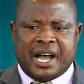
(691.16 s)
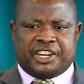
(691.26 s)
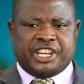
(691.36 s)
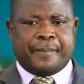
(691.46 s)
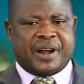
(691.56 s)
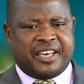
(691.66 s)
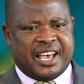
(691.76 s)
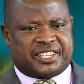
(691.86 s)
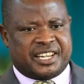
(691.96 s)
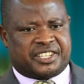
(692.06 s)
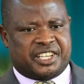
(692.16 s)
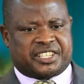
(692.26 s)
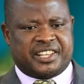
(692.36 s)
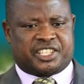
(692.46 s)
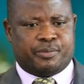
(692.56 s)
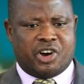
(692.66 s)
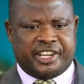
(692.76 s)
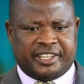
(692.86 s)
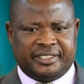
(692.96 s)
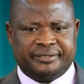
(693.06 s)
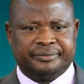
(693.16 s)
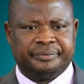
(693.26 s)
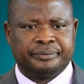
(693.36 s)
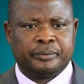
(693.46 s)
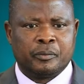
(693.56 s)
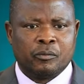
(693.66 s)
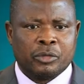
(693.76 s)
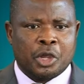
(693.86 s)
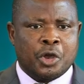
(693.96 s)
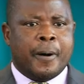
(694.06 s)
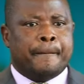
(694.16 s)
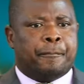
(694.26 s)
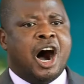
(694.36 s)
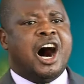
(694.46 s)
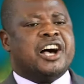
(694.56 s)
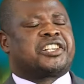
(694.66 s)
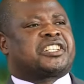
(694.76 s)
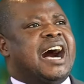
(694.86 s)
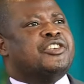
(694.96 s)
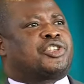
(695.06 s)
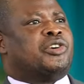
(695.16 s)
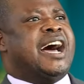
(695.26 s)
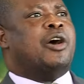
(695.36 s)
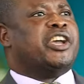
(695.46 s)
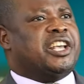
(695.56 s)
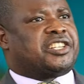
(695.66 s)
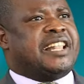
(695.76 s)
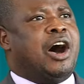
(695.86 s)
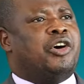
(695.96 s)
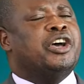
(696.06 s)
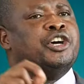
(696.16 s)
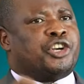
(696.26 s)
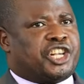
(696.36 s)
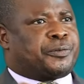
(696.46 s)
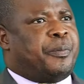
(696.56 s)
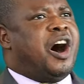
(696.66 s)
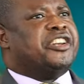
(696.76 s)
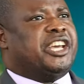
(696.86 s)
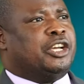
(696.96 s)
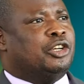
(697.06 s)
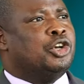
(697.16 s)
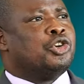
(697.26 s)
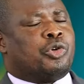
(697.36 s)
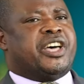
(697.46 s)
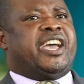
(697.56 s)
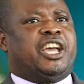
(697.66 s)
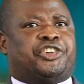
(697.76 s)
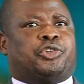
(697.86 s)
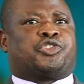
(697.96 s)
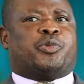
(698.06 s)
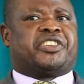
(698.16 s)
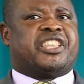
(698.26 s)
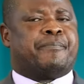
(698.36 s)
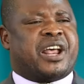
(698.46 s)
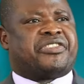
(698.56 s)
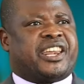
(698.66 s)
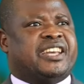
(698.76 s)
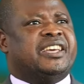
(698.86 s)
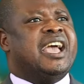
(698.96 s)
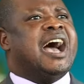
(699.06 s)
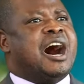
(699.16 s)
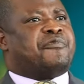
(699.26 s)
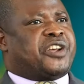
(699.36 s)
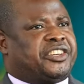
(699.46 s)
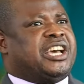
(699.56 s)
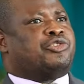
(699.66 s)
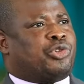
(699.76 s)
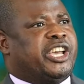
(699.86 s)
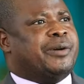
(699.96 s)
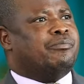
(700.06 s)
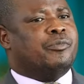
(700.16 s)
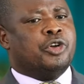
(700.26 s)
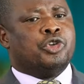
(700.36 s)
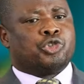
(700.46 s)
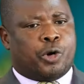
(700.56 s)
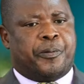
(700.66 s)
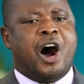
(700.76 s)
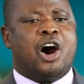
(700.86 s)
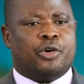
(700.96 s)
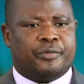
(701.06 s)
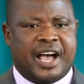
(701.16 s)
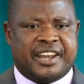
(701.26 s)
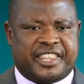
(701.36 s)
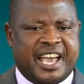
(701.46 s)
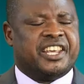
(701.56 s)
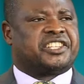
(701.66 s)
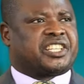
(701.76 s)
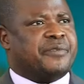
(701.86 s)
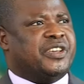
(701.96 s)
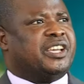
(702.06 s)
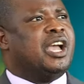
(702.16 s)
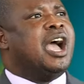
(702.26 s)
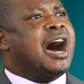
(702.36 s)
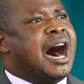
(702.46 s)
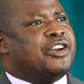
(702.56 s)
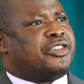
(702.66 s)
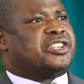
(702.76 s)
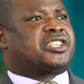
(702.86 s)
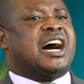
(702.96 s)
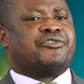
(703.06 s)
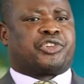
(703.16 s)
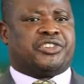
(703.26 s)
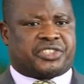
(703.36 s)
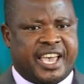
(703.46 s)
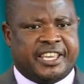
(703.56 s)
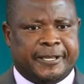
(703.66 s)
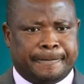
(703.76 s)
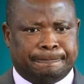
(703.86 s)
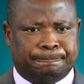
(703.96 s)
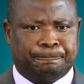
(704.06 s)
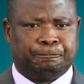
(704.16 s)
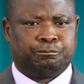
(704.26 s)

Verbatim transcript: My dear brothers and sisters, this morning, Paul's counsel now, he's now responding to the issues which the brethren have written to him, to Paul, and then he's giving and this country saying,